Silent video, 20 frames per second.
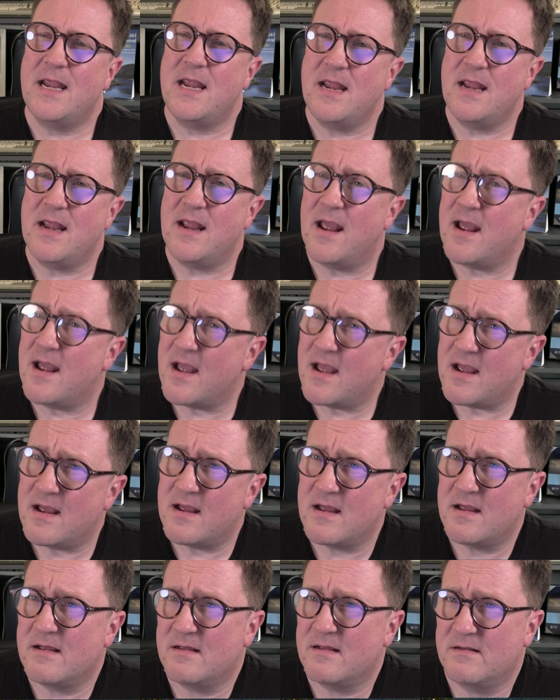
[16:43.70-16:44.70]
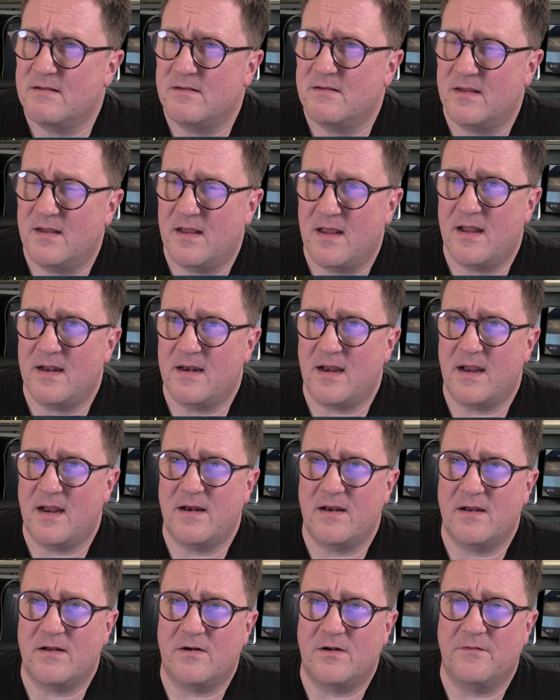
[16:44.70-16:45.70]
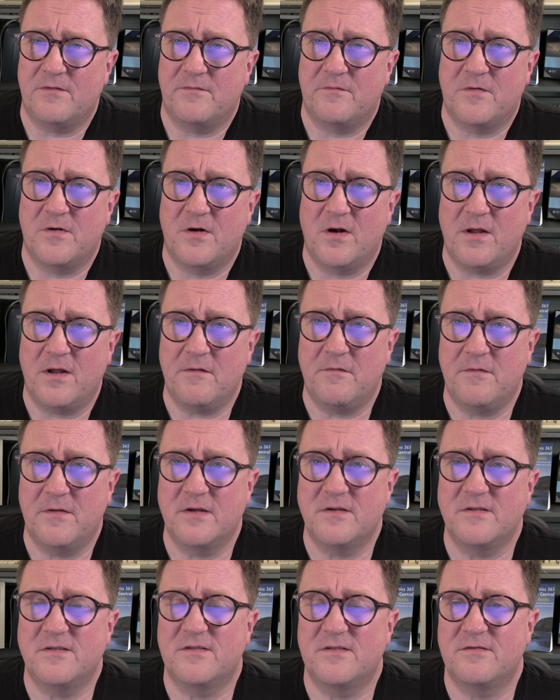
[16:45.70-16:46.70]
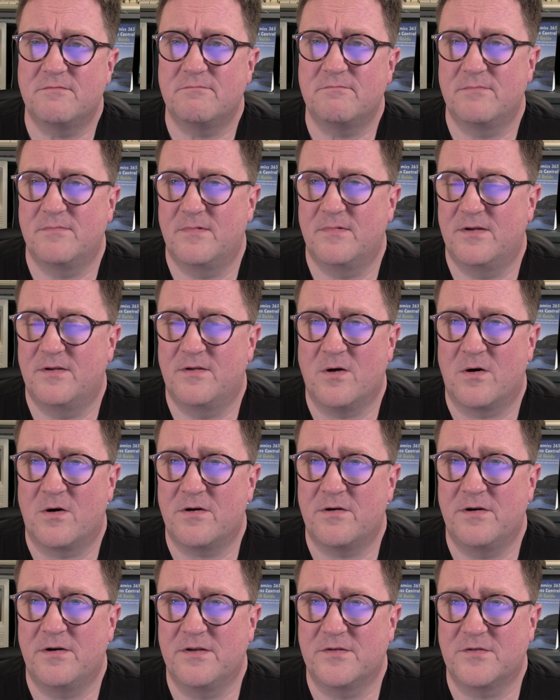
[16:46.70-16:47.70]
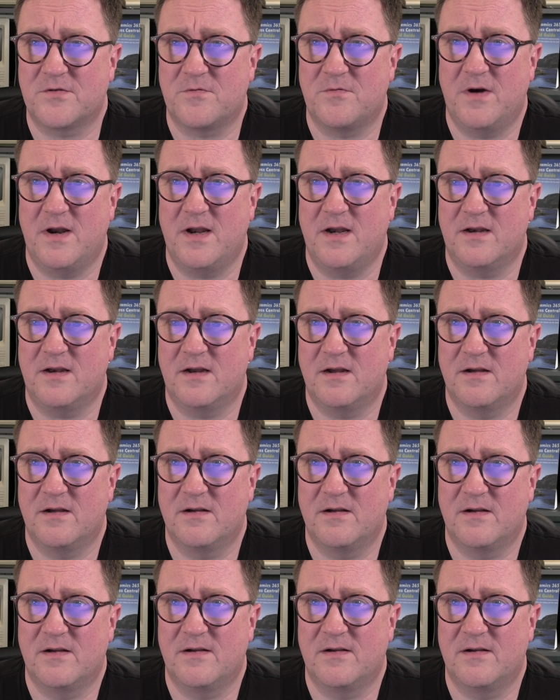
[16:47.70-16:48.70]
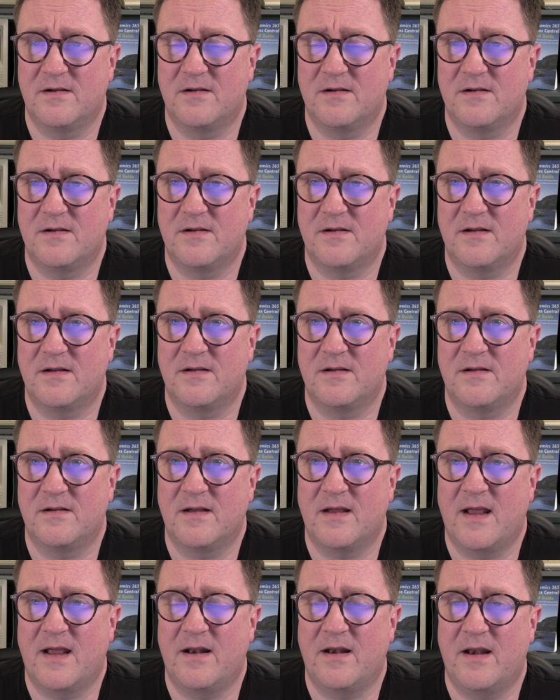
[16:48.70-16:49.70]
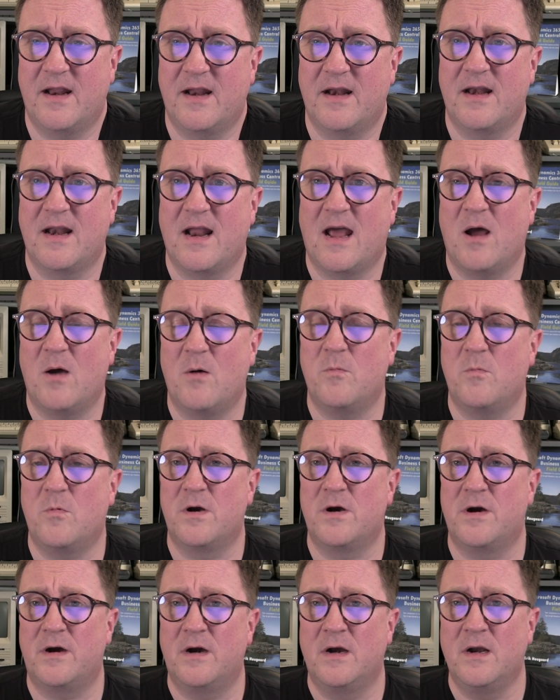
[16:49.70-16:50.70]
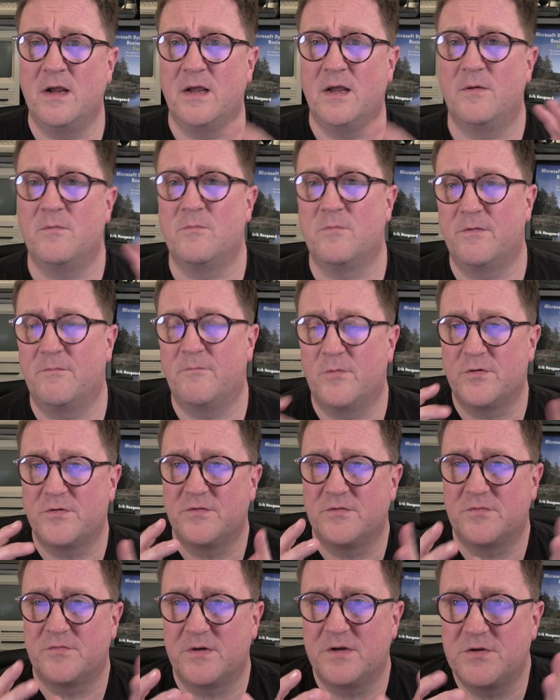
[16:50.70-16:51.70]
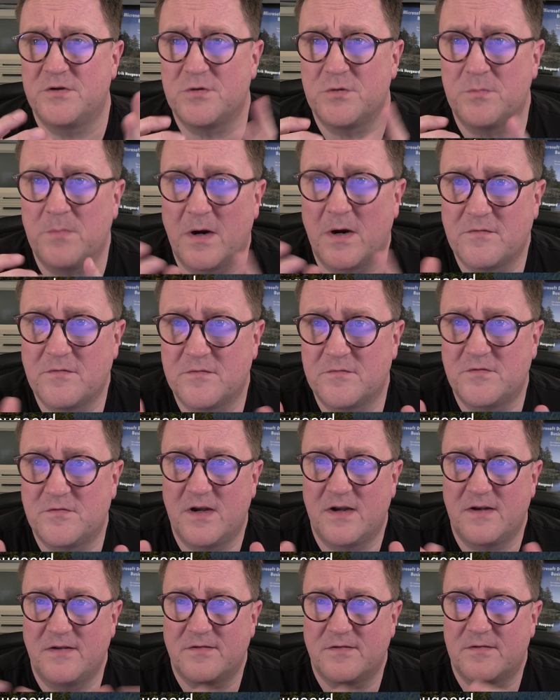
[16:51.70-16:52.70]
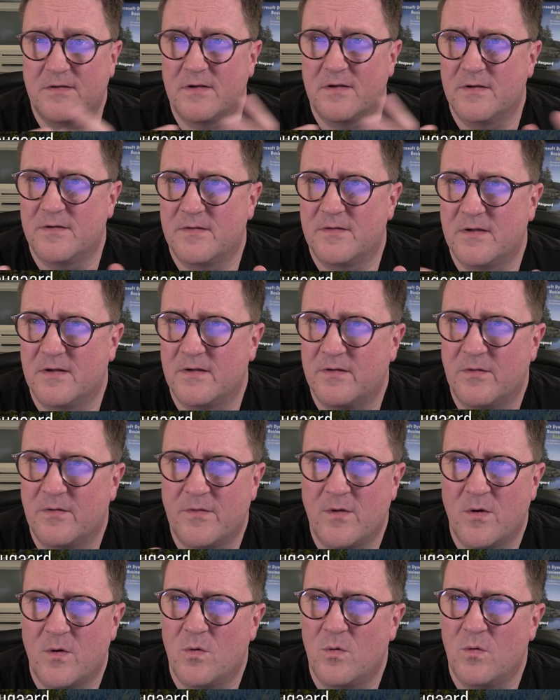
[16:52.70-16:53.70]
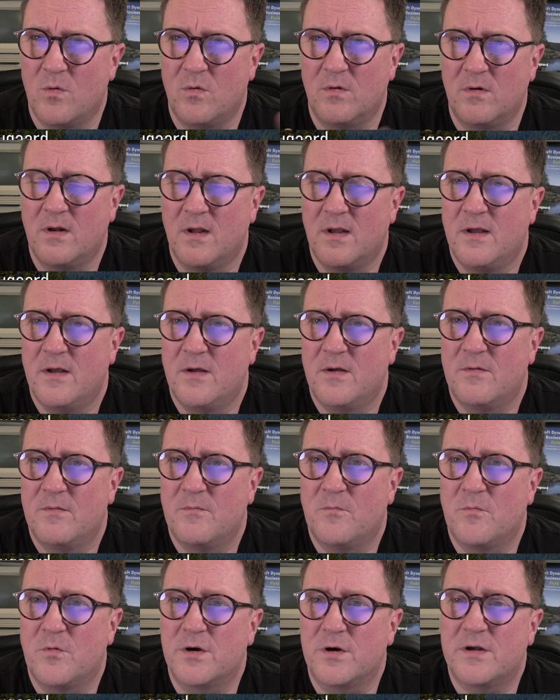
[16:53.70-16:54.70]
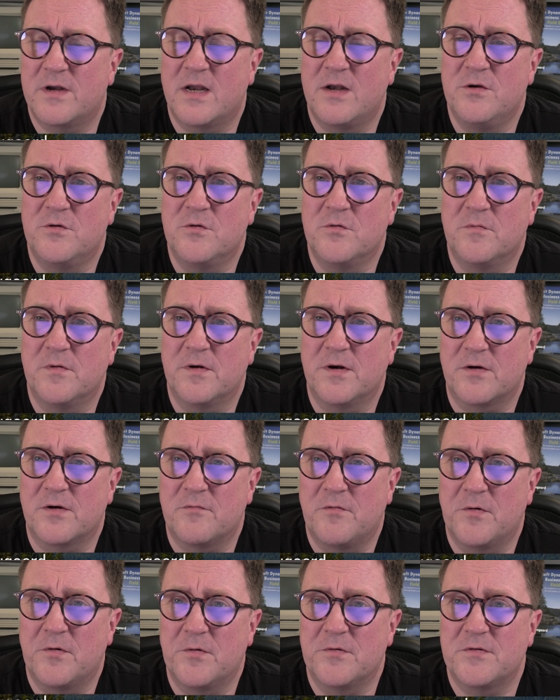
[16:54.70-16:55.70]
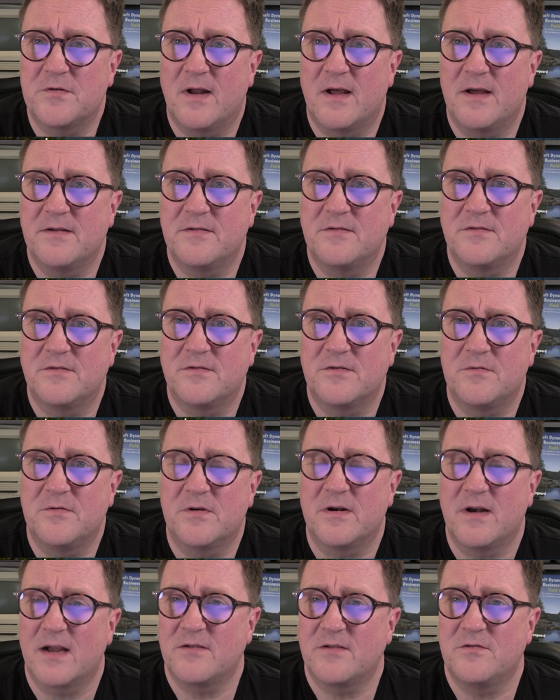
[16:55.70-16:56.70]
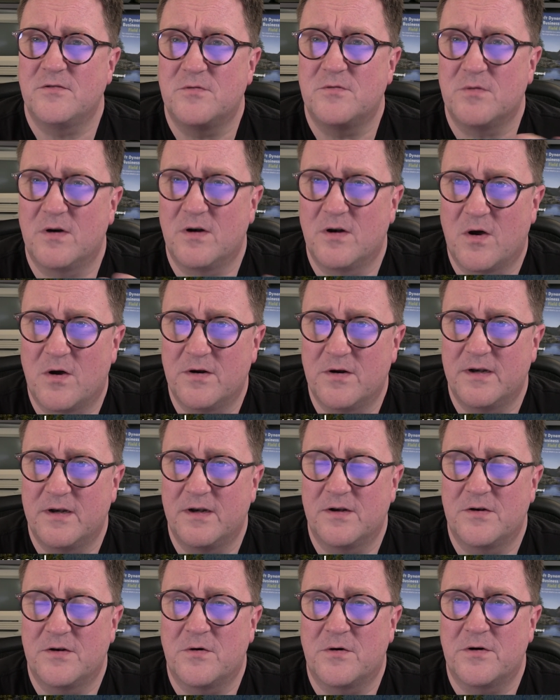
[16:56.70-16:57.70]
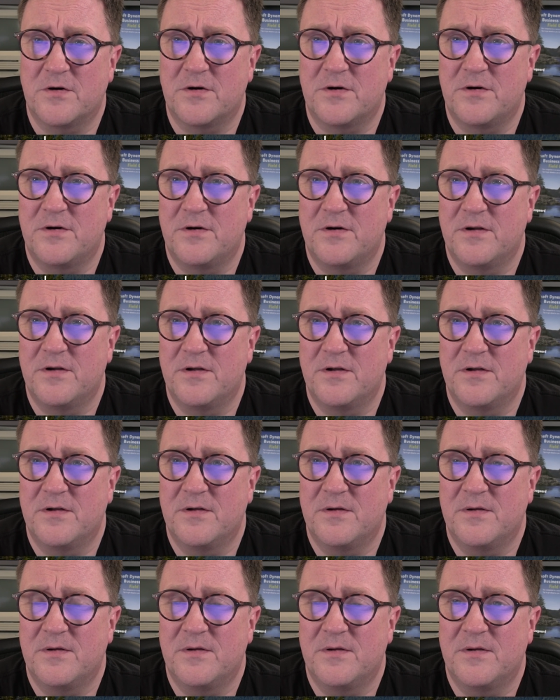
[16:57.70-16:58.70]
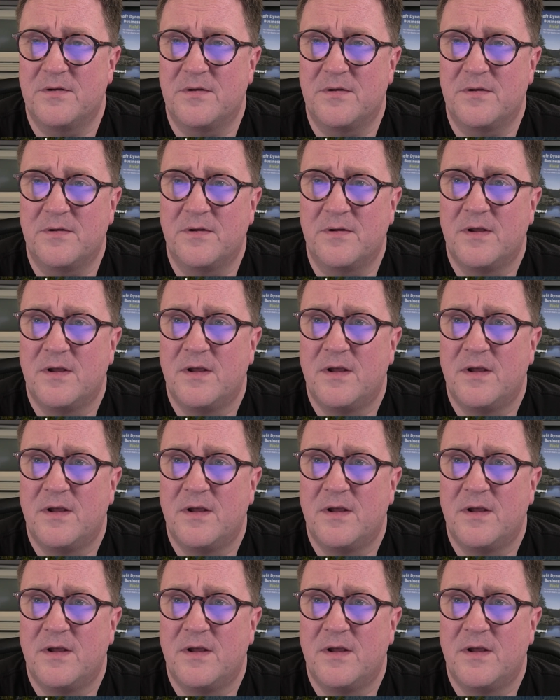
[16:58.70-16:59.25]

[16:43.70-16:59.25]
Yeah, and for a lot of things, Docker is great. And now we're with version 22, Microsoft changed the whole what can you do with a Kronos license. So you can actually do a lot in a Docker